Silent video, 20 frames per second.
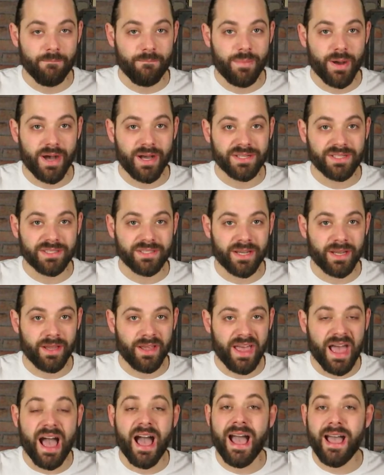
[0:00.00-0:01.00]
But
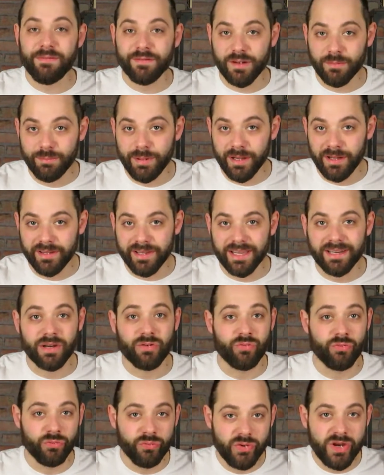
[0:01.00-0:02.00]
after building it,
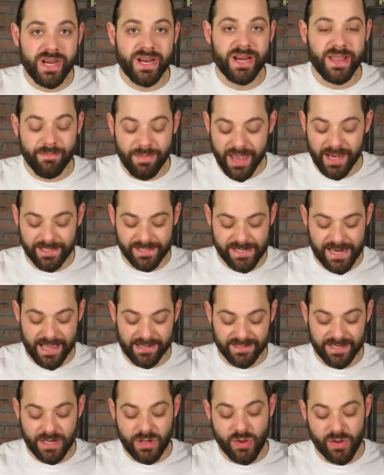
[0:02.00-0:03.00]
it really makes
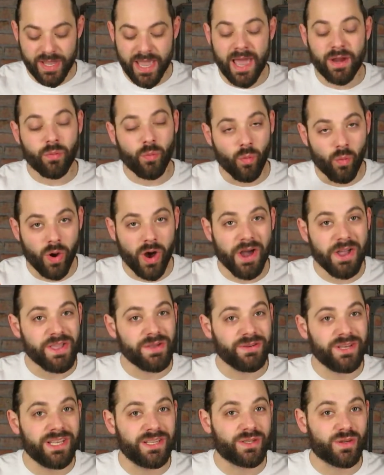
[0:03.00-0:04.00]
sense, and you get why
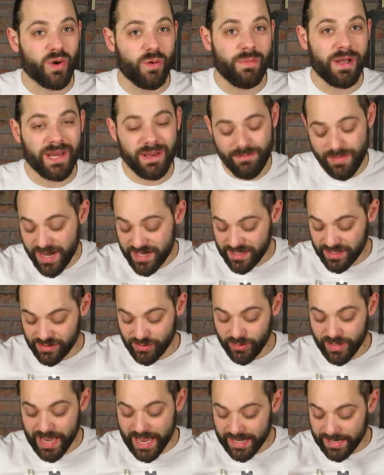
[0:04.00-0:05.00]
you need so many pieces
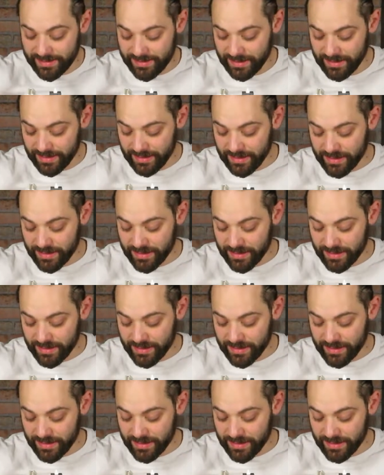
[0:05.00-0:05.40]
to get it